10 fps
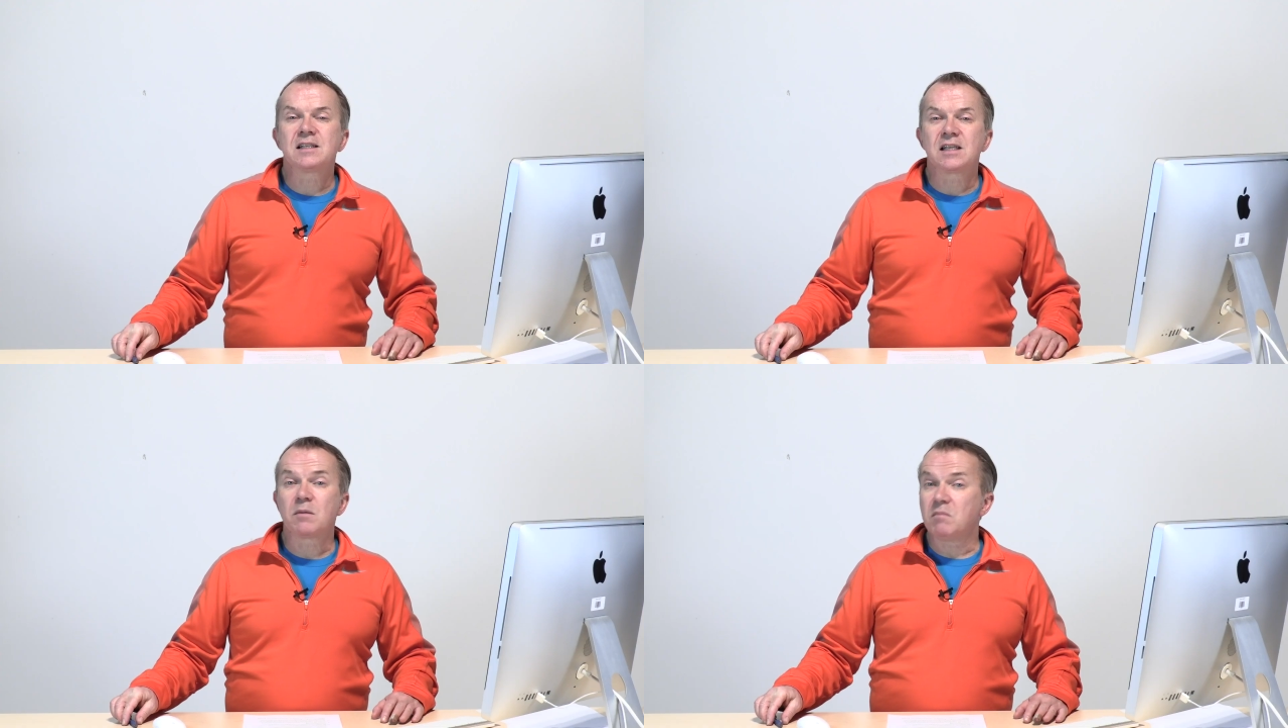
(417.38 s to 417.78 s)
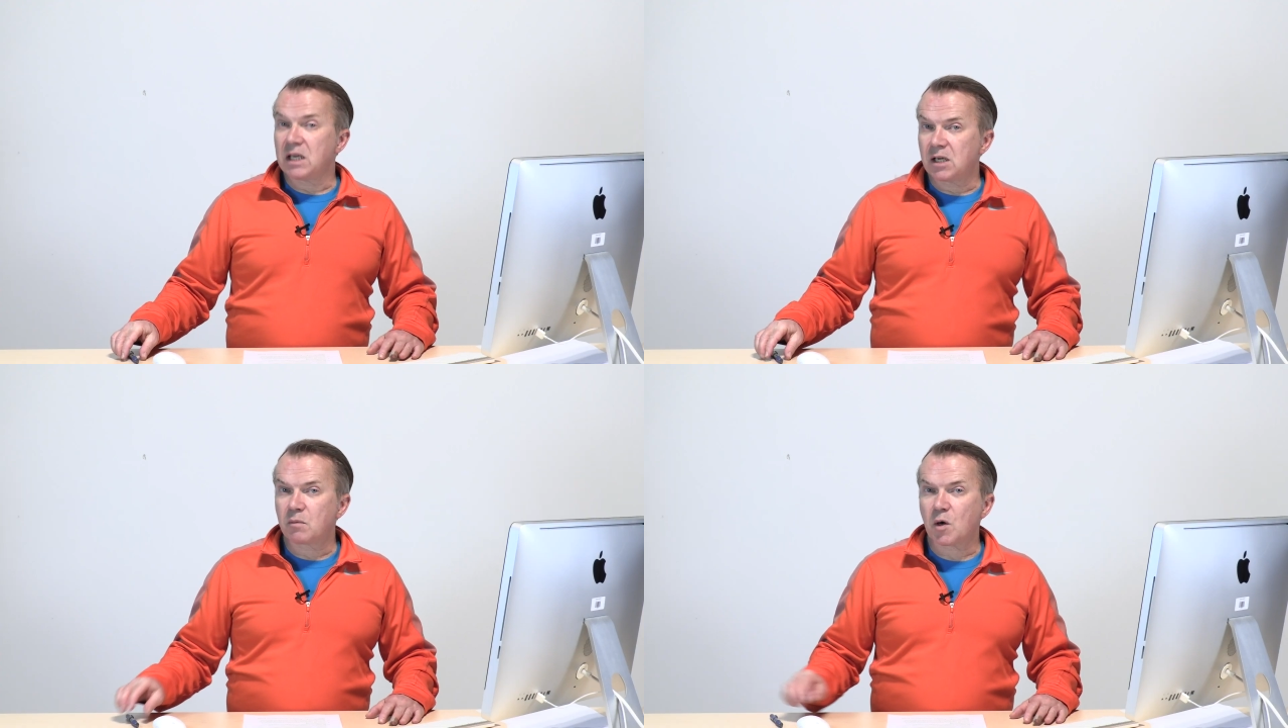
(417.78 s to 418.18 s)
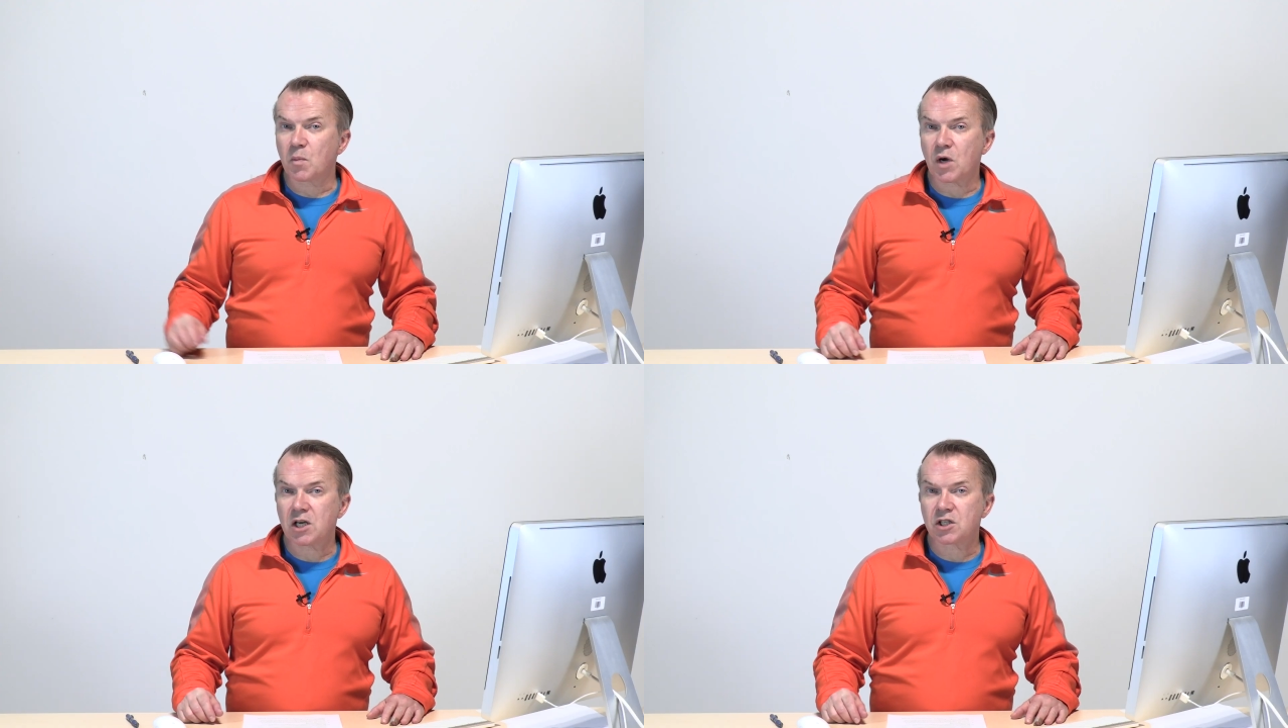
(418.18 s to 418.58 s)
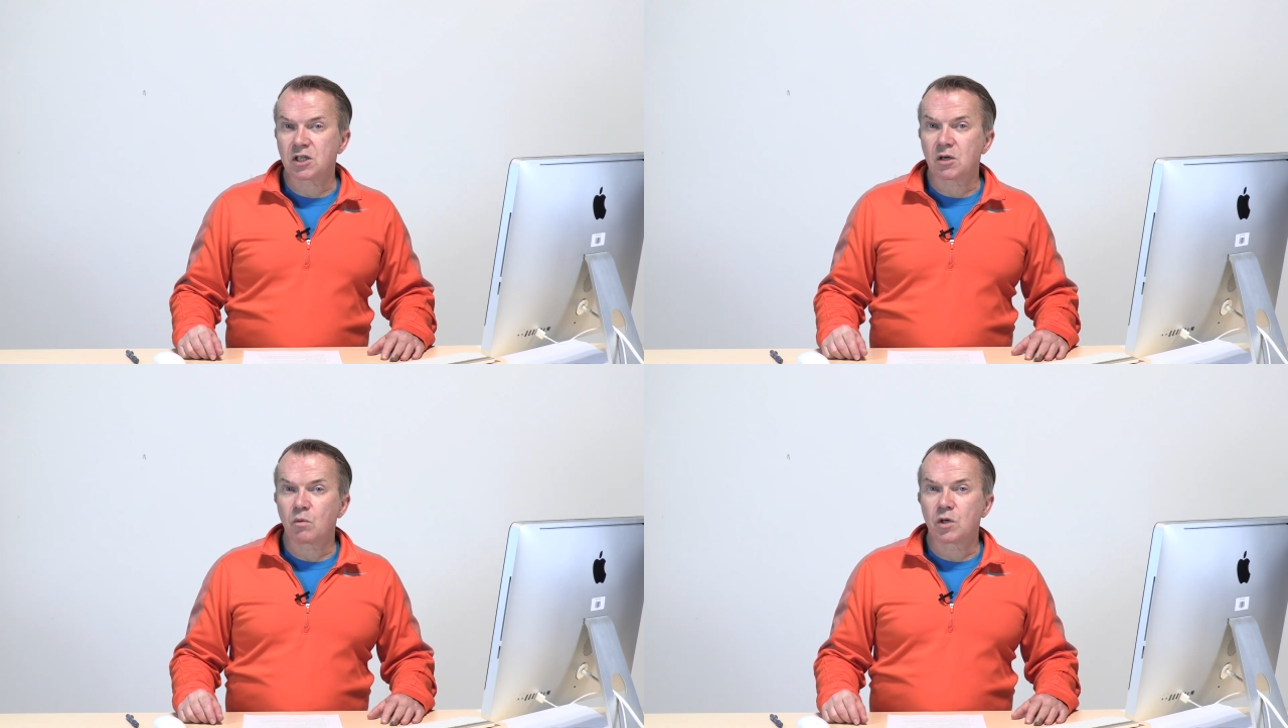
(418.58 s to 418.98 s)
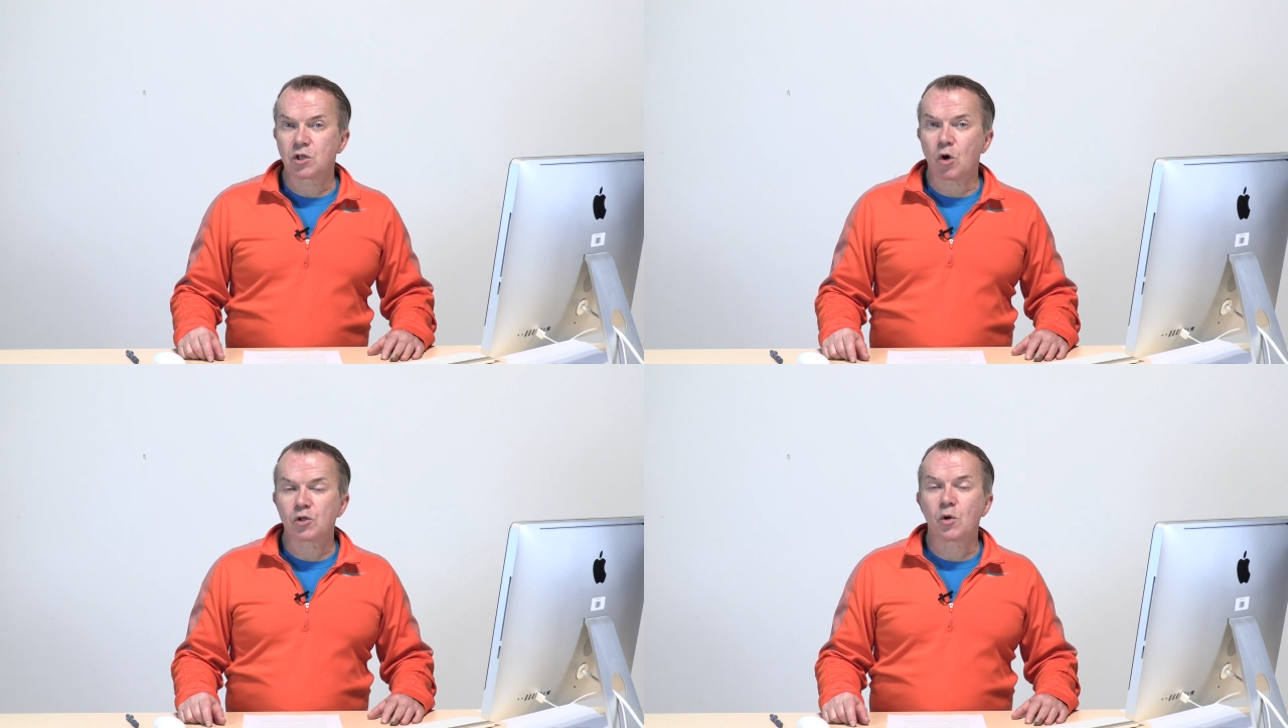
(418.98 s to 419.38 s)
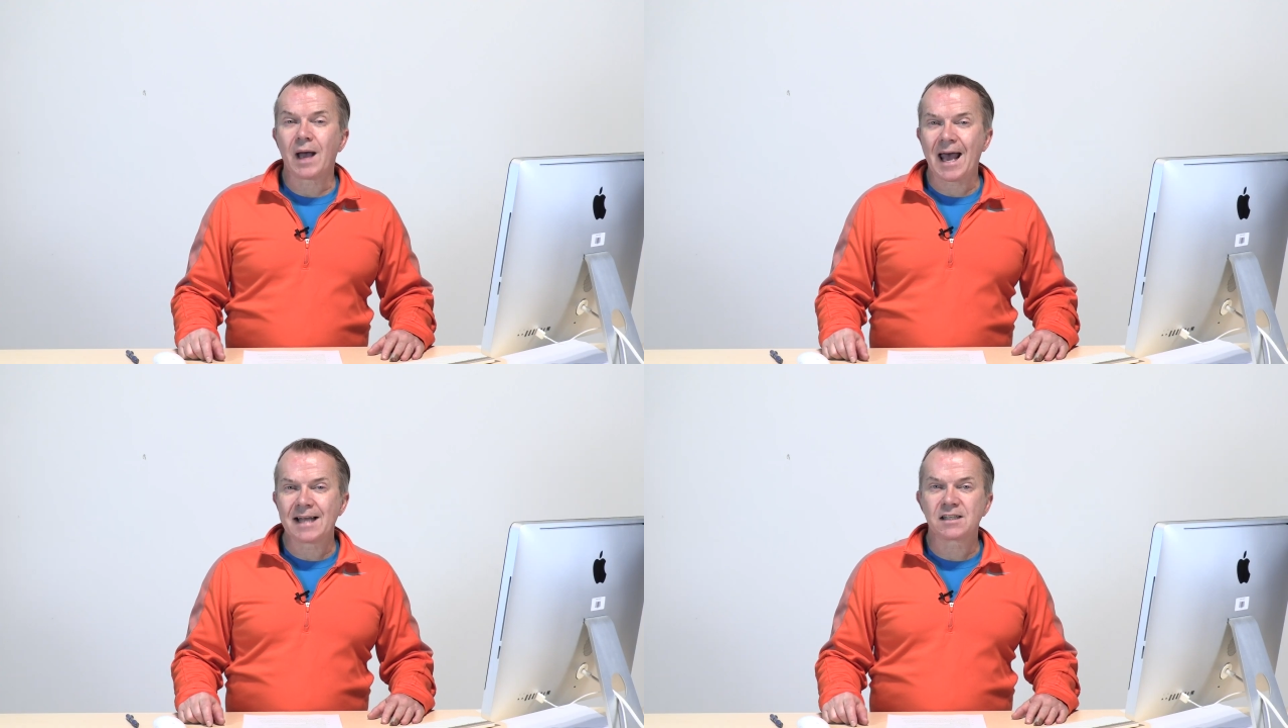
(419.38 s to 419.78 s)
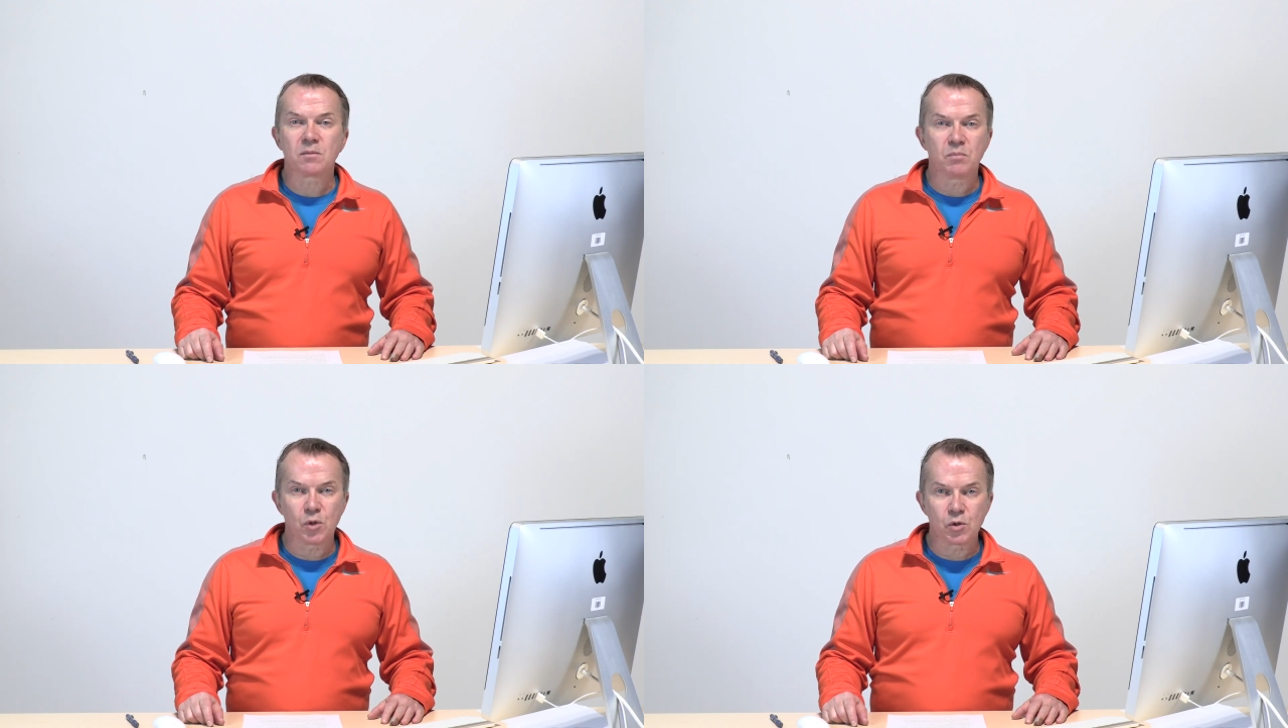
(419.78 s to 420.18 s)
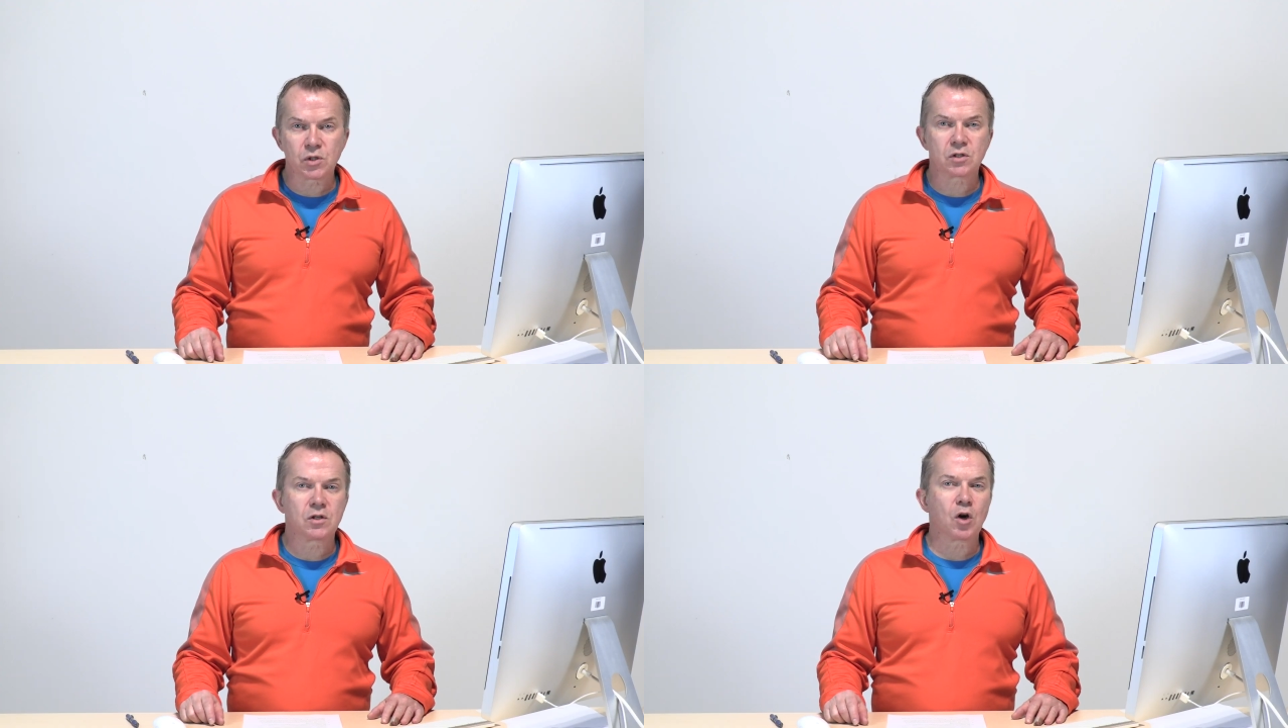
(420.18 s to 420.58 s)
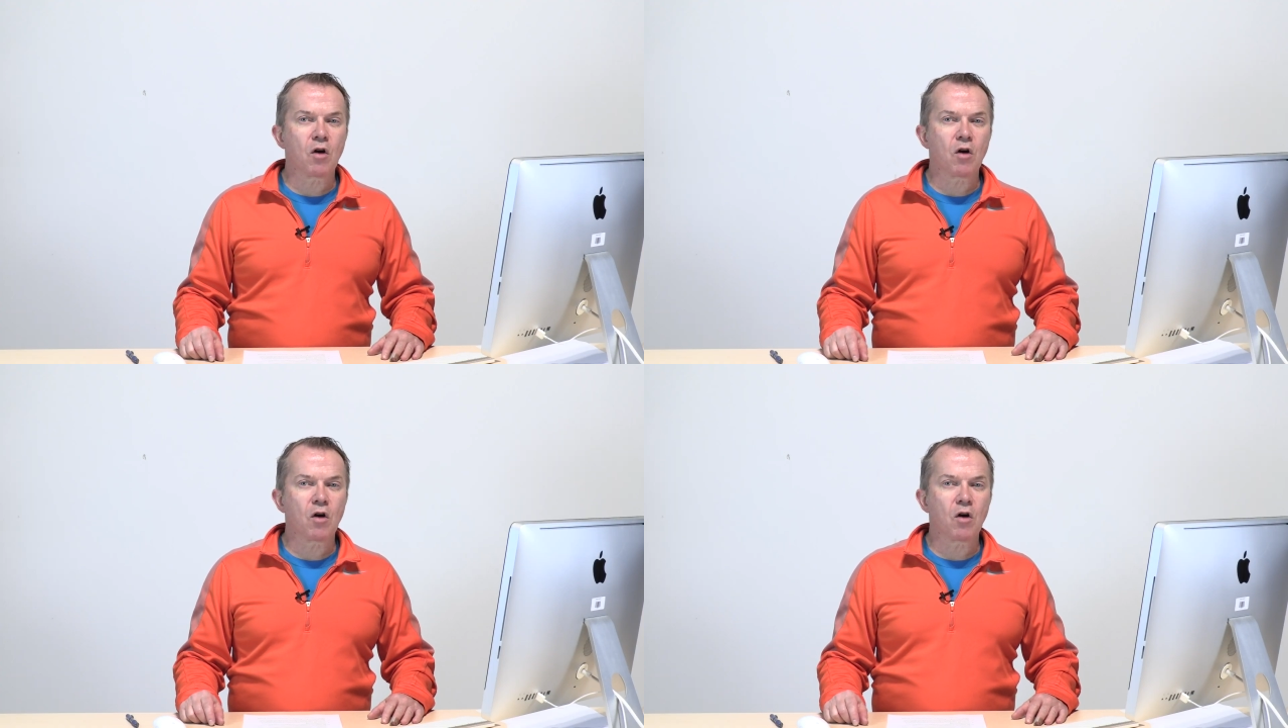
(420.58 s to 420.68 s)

did a medium compression, which also adds a boost to the